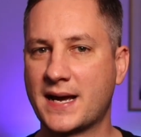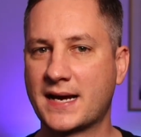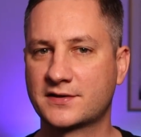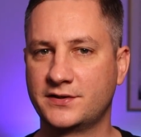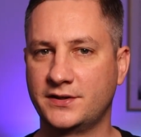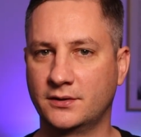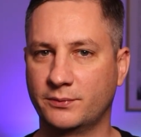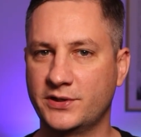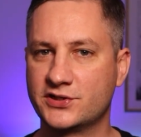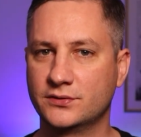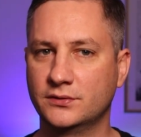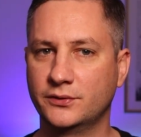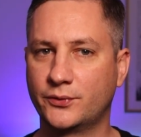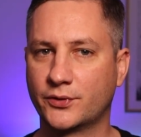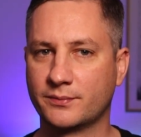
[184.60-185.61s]
back to the
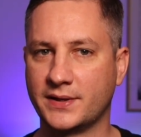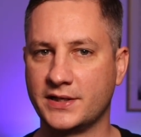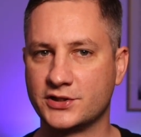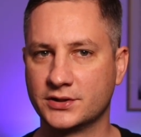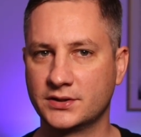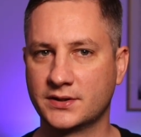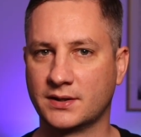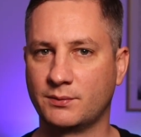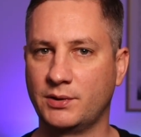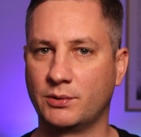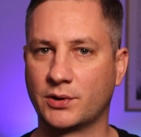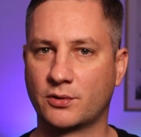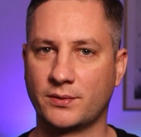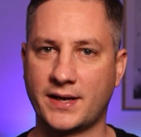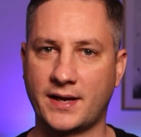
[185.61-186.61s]
original automation that we
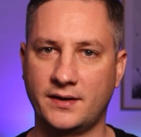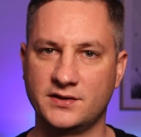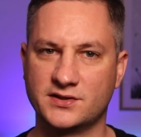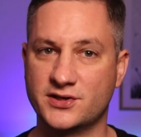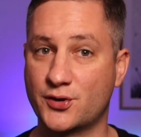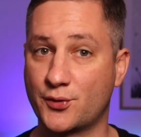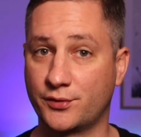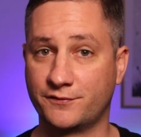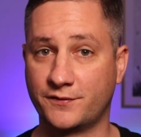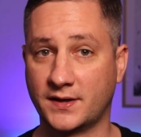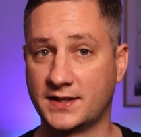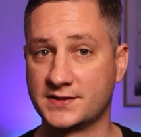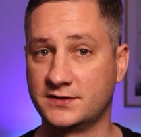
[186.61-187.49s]
were creating to notify